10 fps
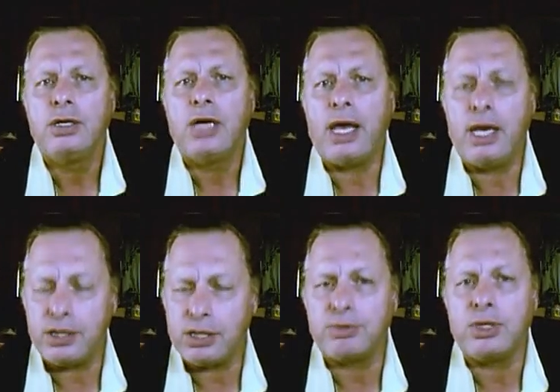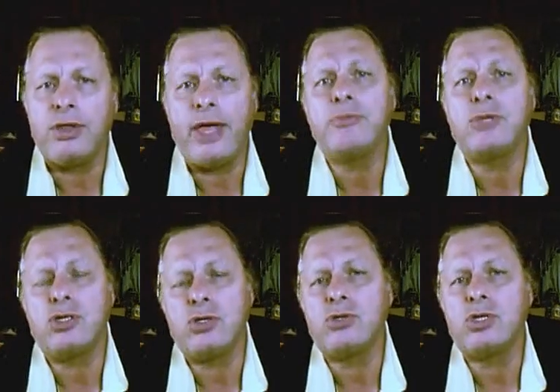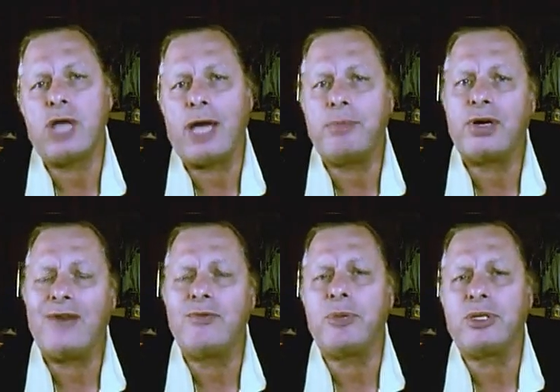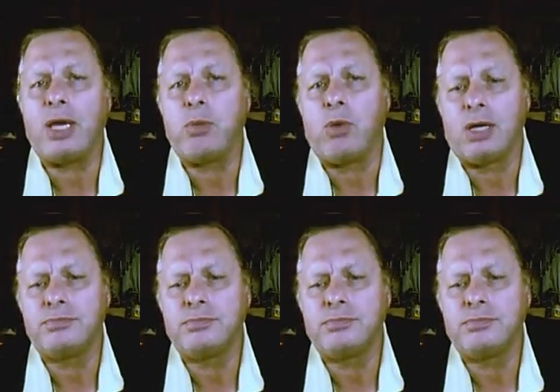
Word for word: And it is up to them to choose the type of government they want.